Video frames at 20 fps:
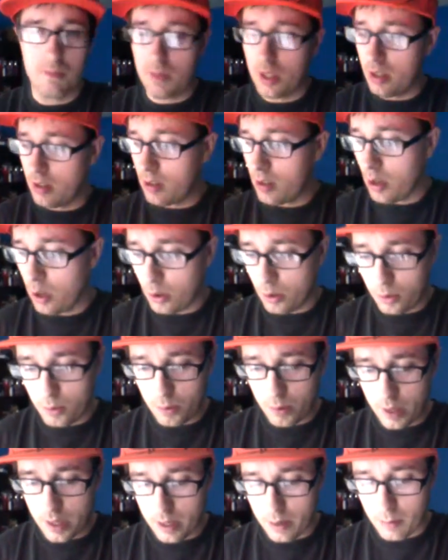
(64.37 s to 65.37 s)
this Code
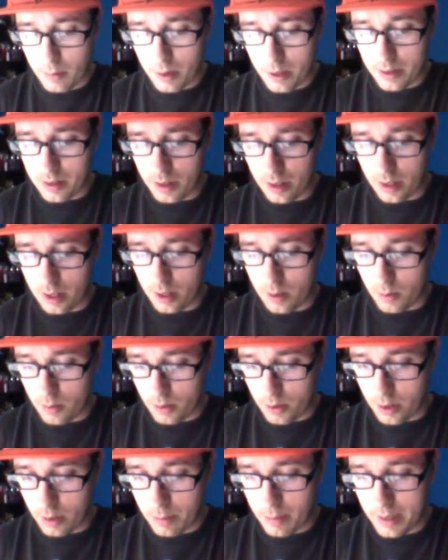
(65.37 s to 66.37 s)
Red wasn't going to
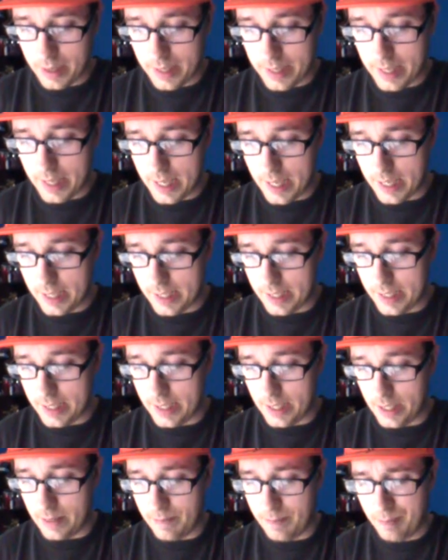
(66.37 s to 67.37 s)
work, but yeah, it
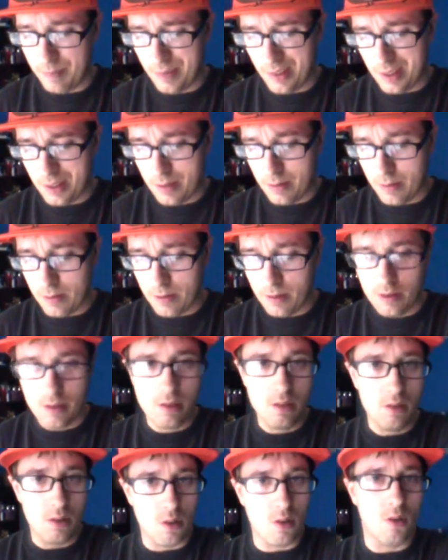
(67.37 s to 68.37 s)
did.
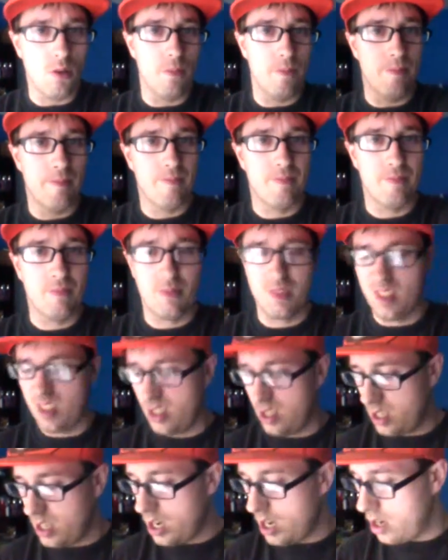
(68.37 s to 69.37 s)
So,
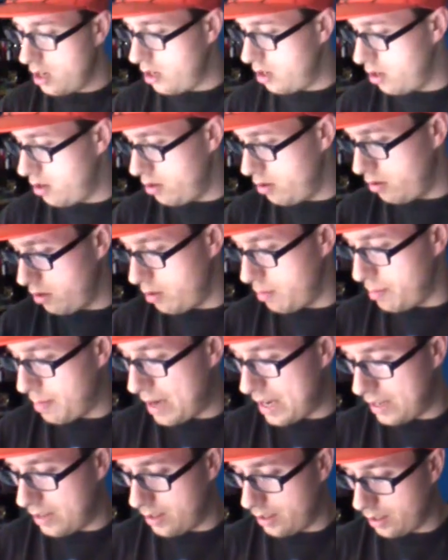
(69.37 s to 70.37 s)
we kind of know the
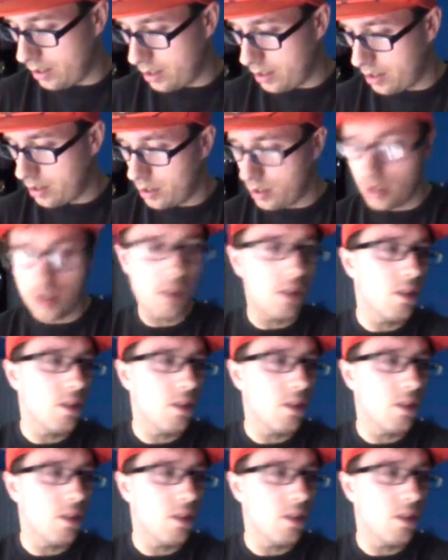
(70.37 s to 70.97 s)
basics.